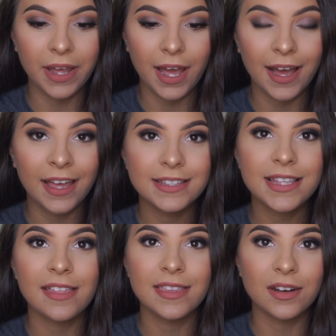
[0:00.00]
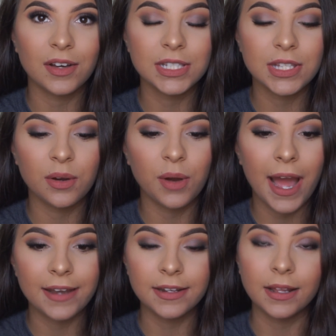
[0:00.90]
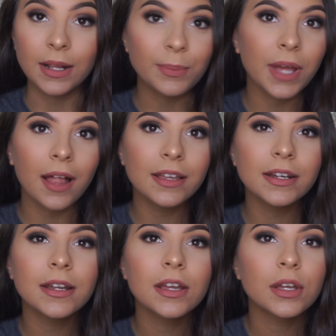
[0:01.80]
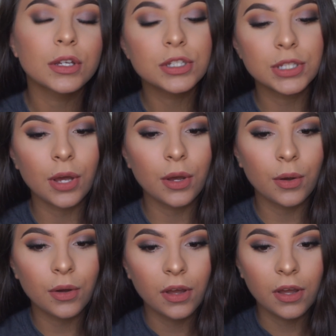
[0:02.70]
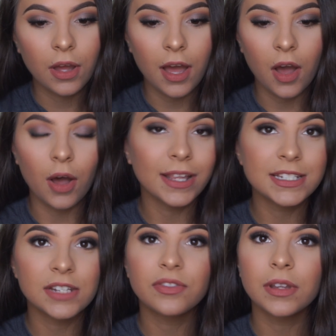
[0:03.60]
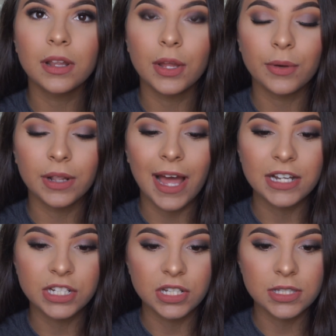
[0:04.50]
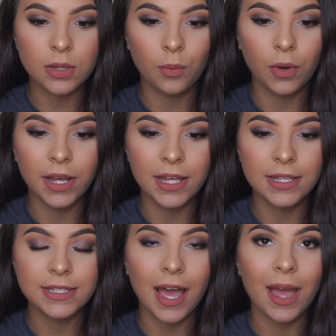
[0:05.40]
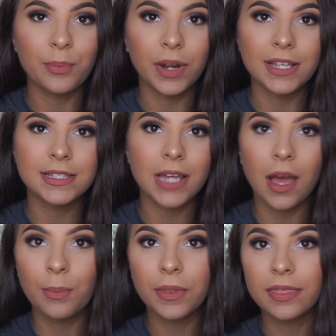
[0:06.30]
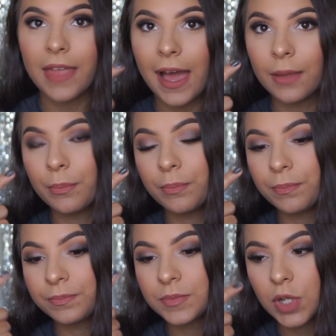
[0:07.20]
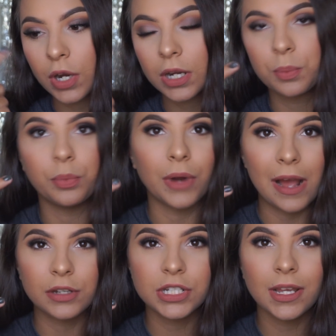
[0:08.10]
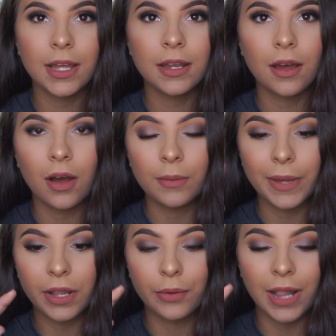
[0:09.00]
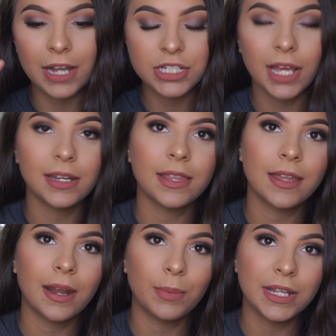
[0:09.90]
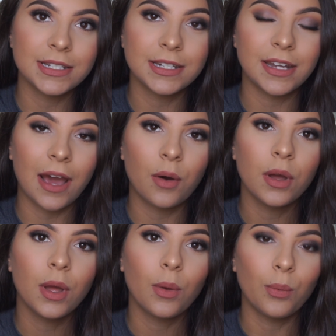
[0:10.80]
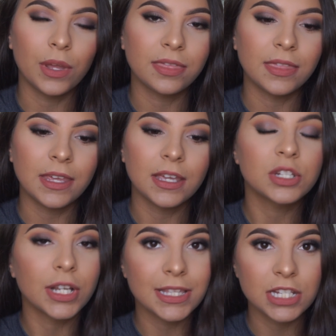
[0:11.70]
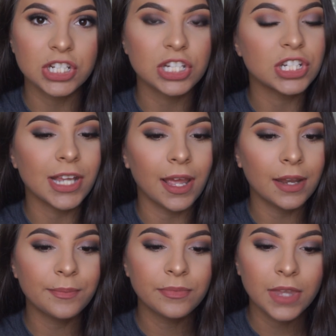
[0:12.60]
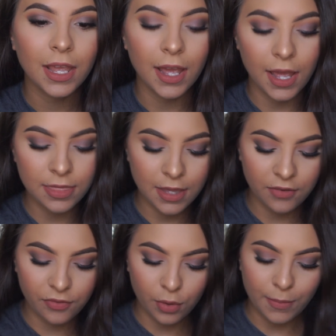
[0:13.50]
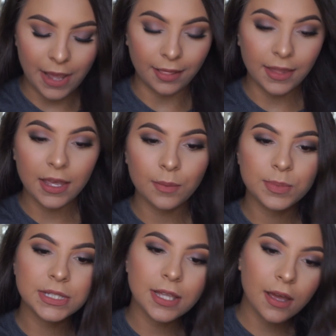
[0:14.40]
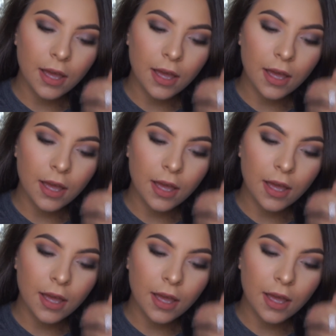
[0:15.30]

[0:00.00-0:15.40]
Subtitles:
my eyes and then also added a lip color. So all I did for the lower lashes was I pressed up that dark brown shade on my lower lash line, and then I blended it out with the transition shade. And then for my lips,